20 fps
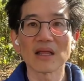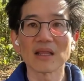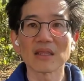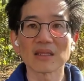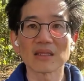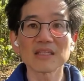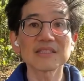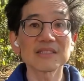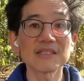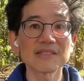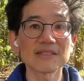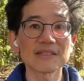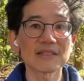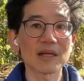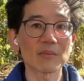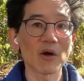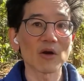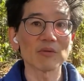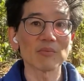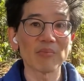This isn't
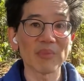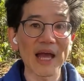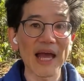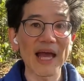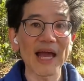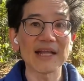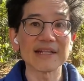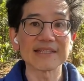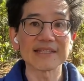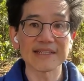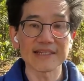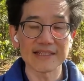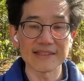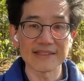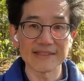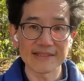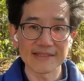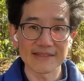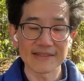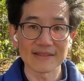about bad
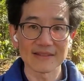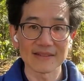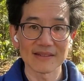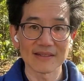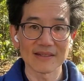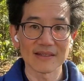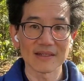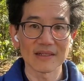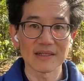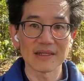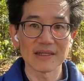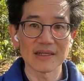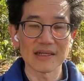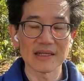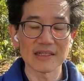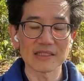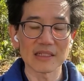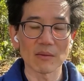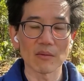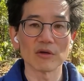kids.
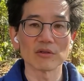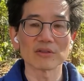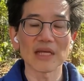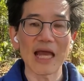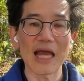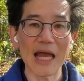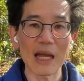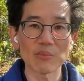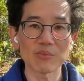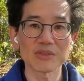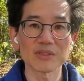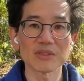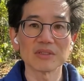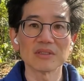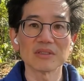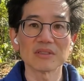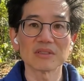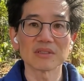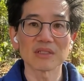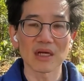It's about
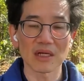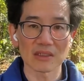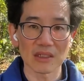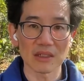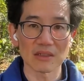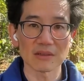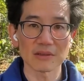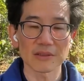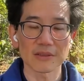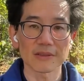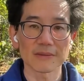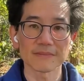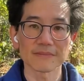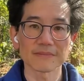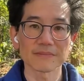absent adults.